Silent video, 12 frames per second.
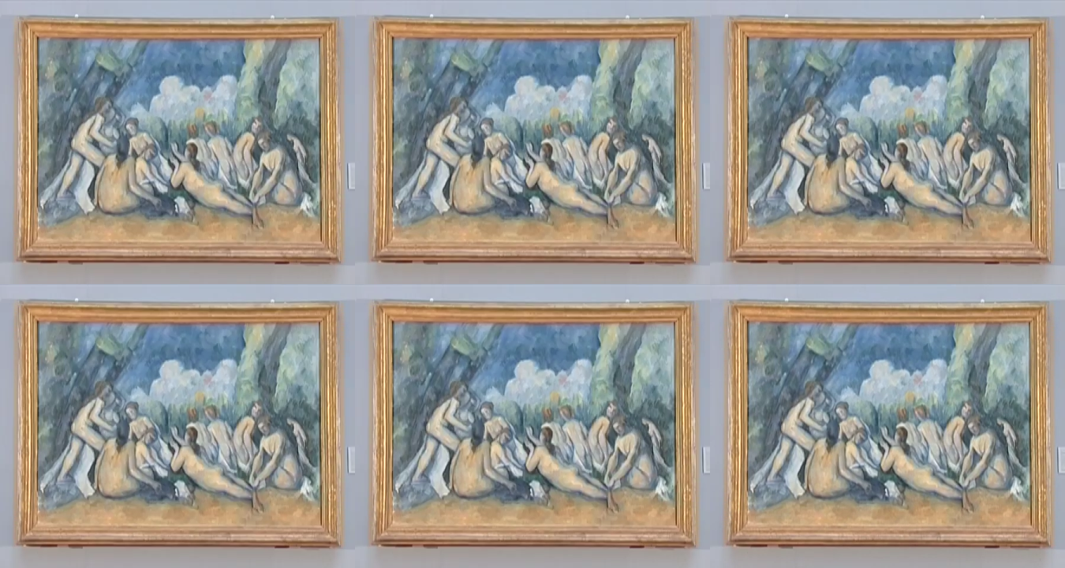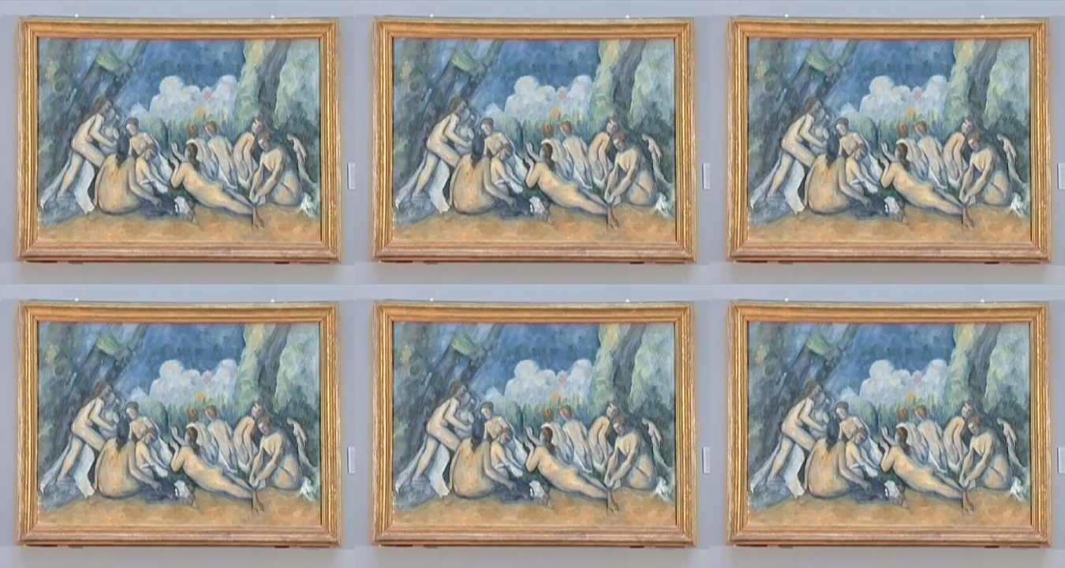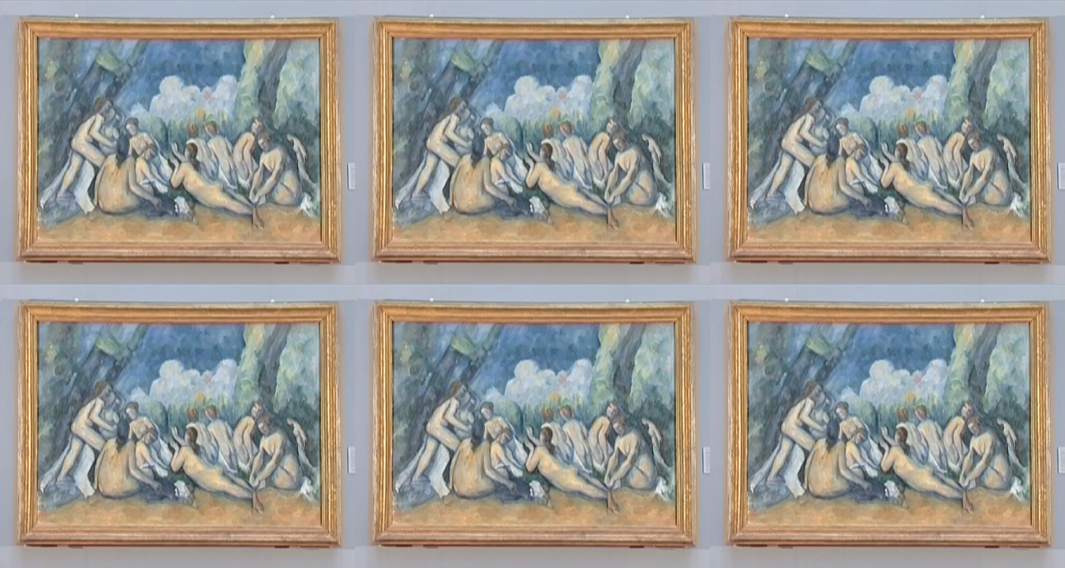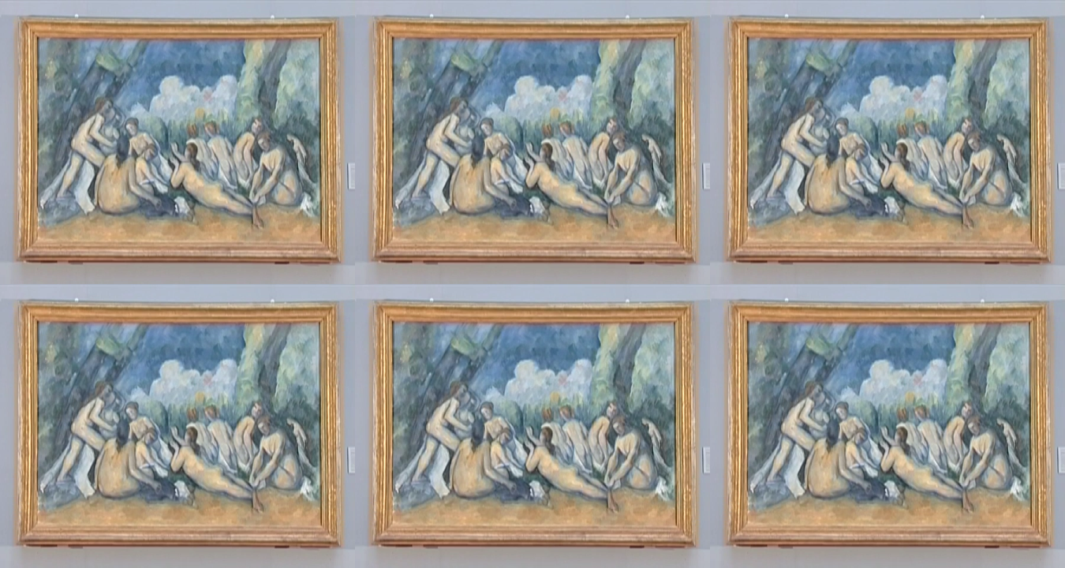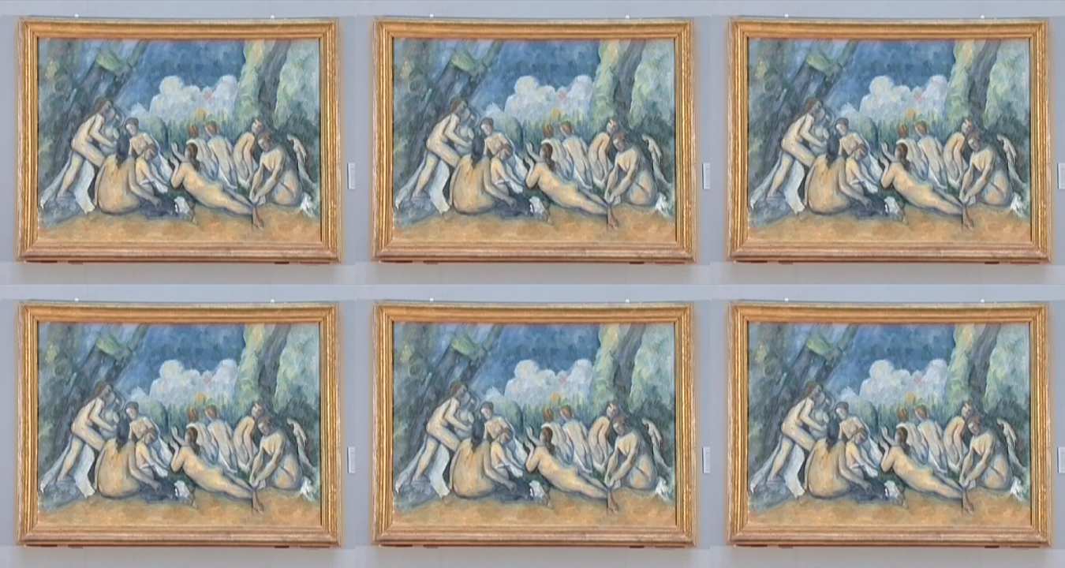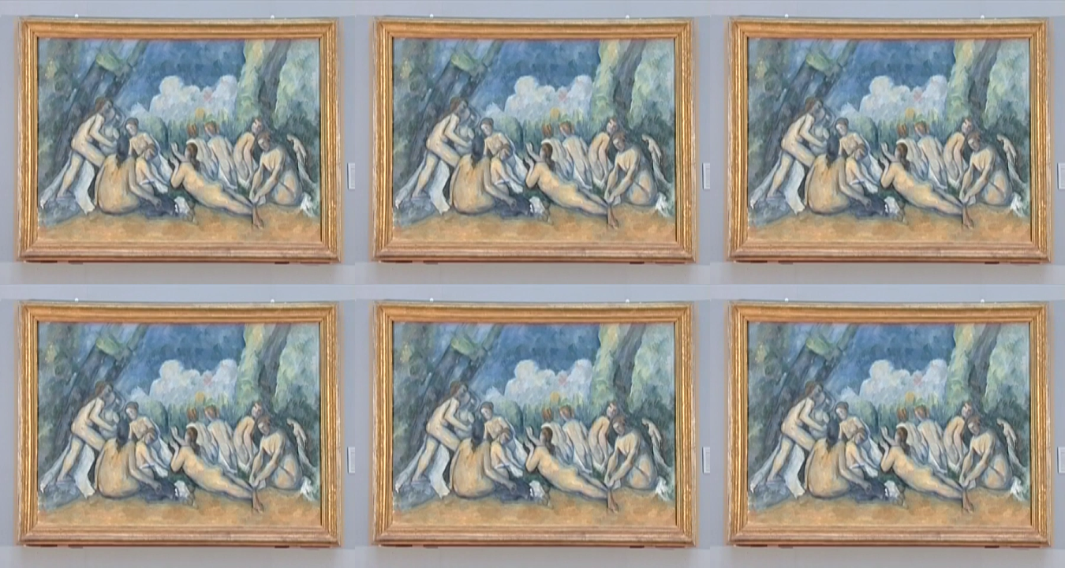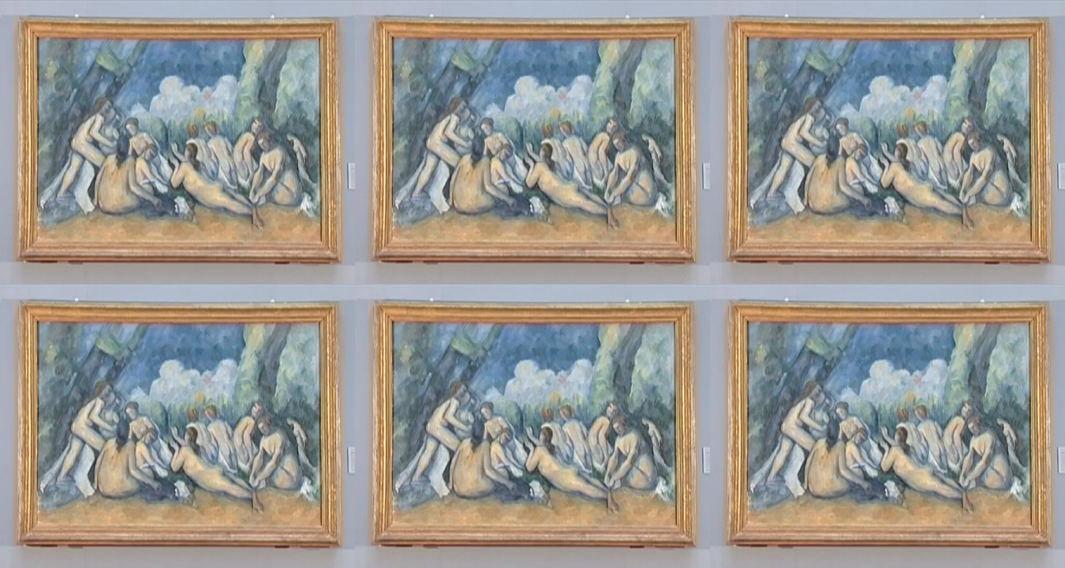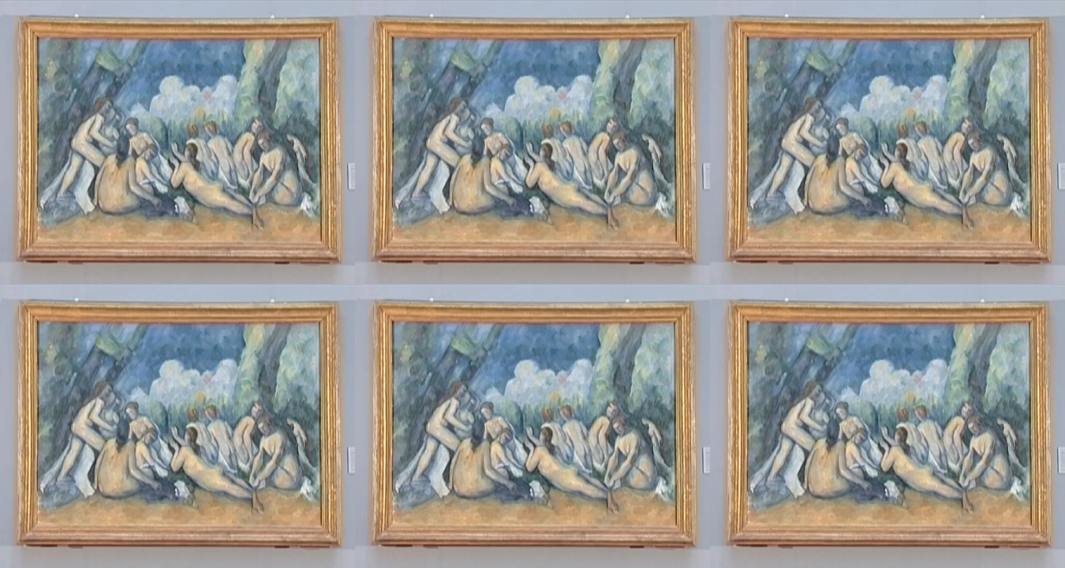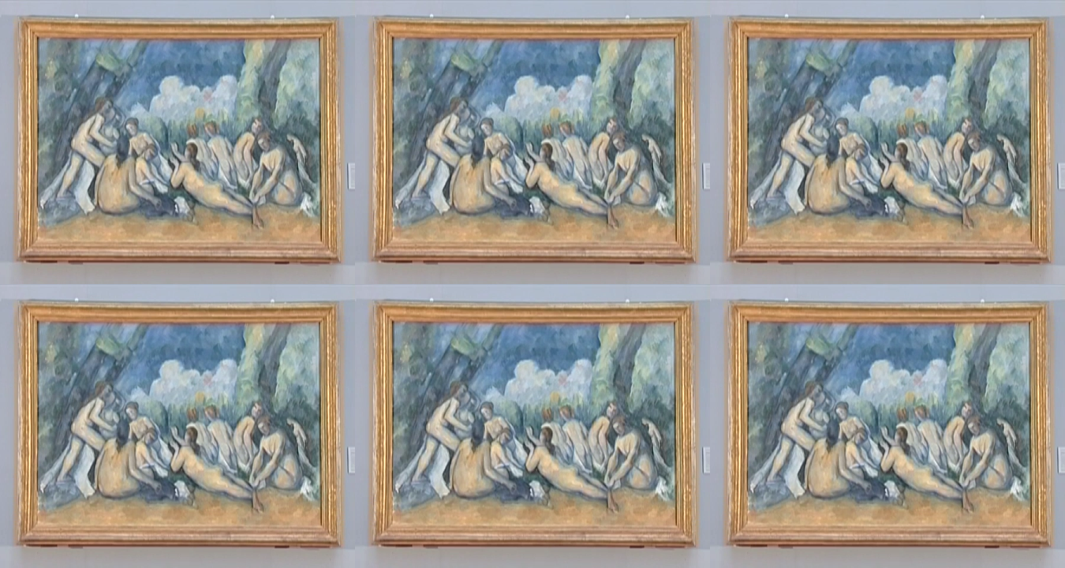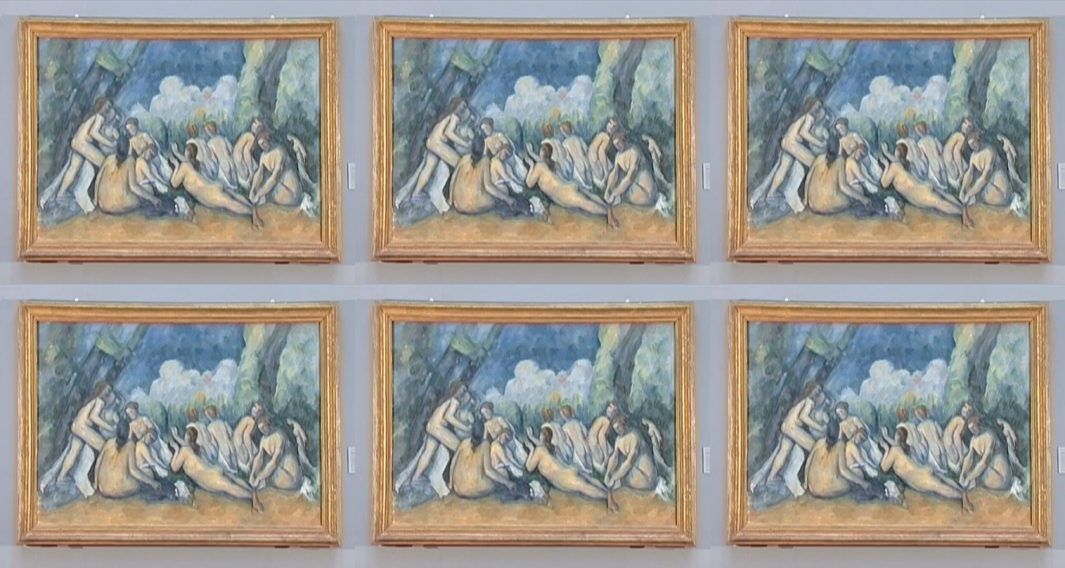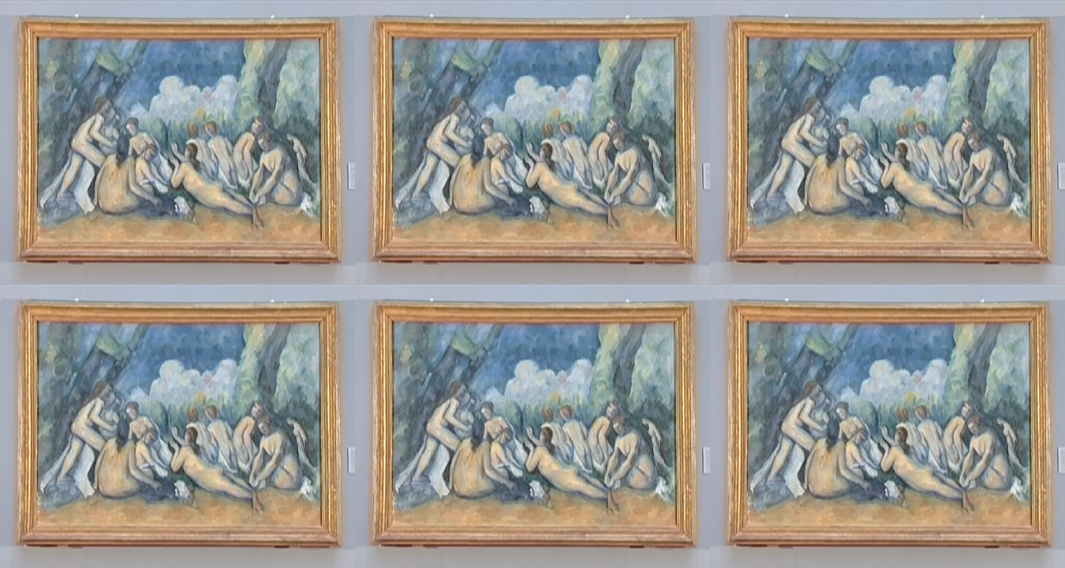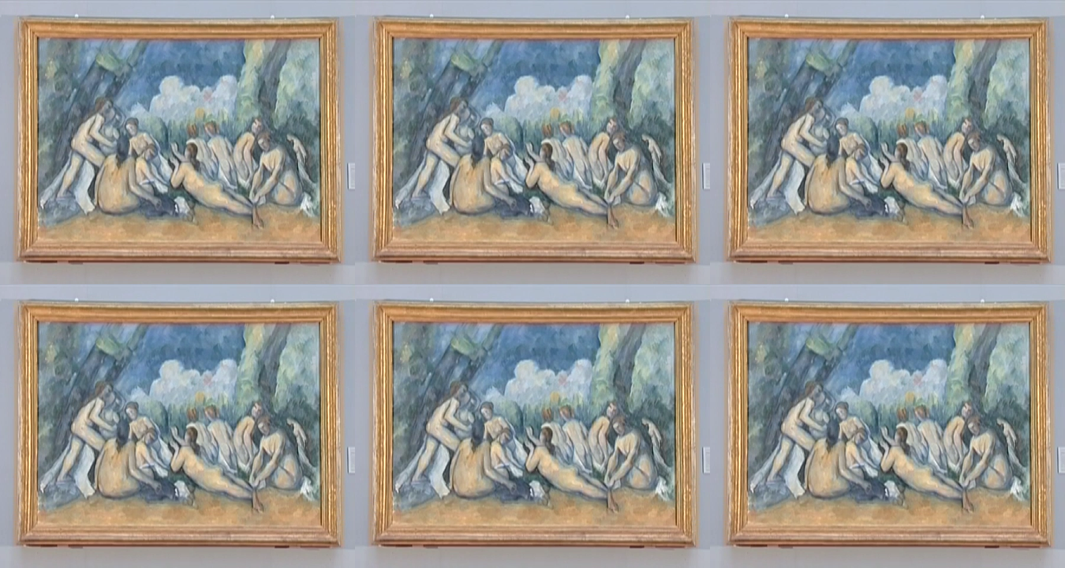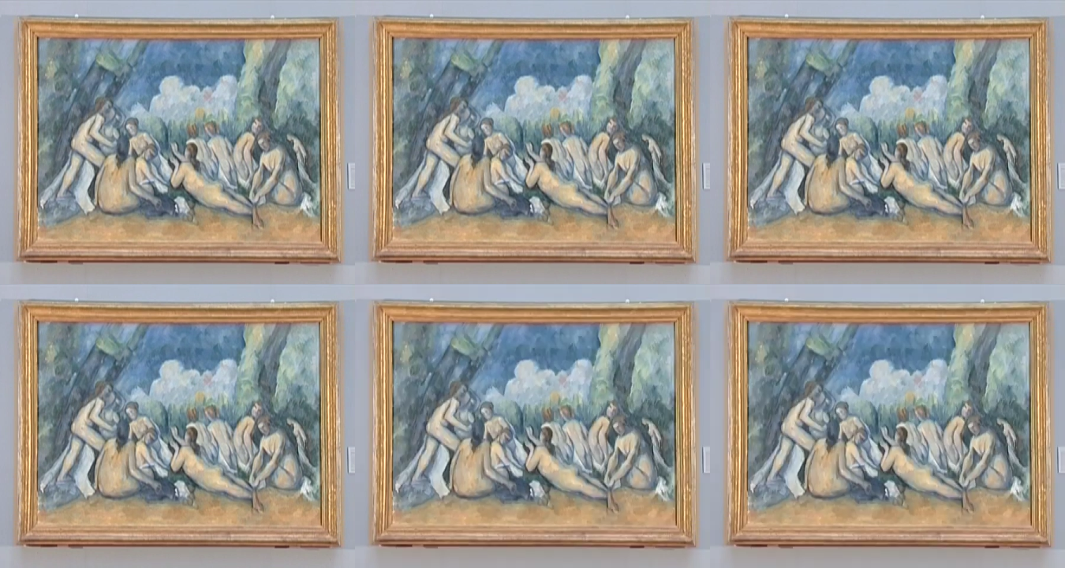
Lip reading: No face is visible, so there are no lips to read.